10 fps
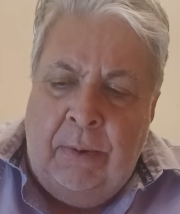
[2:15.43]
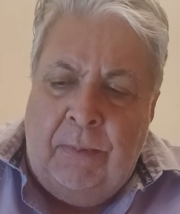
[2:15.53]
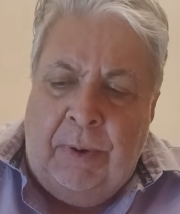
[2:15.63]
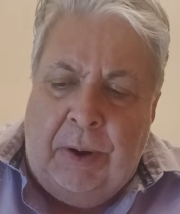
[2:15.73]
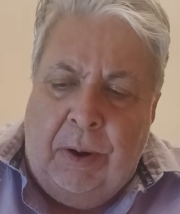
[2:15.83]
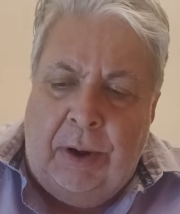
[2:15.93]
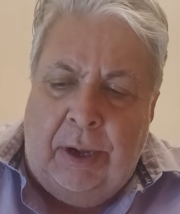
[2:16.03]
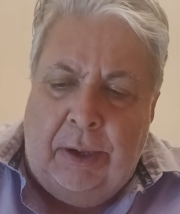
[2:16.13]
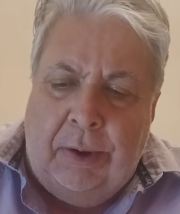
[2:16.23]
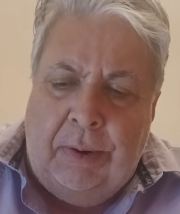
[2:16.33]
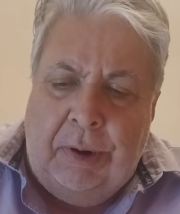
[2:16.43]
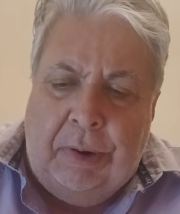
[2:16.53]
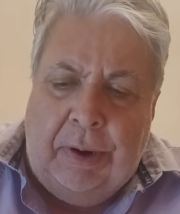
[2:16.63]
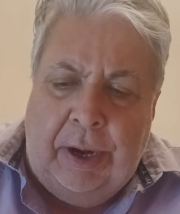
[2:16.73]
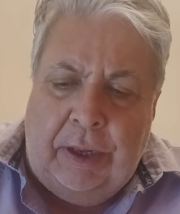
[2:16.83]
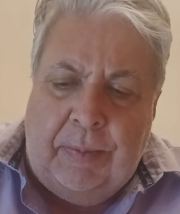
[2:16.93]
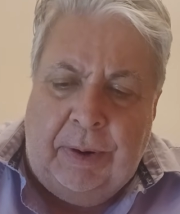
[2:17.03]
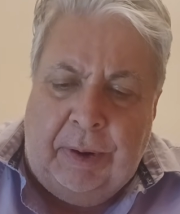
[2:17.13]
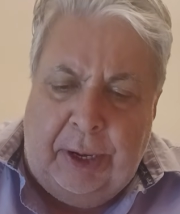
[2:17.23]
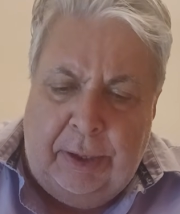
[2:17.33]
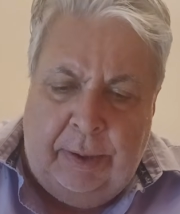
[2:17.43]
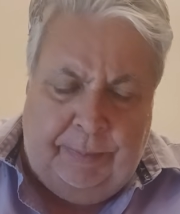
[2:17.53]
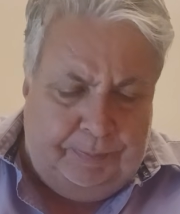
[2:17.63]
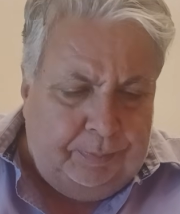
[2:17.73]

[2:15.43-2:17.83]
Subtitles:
regarding learner experience,